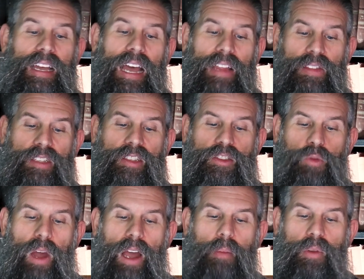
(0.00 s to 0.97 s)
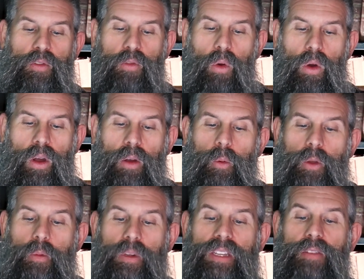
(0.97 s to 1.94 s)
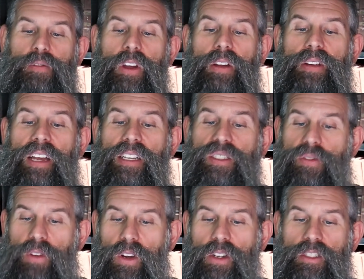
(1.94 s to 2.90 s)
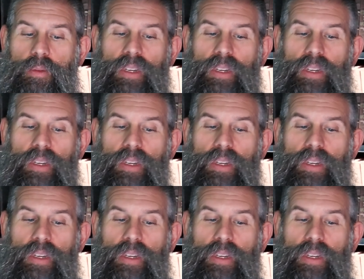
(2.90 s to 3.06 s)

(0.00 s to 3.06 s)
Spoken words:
And this is right before we read the very next verse,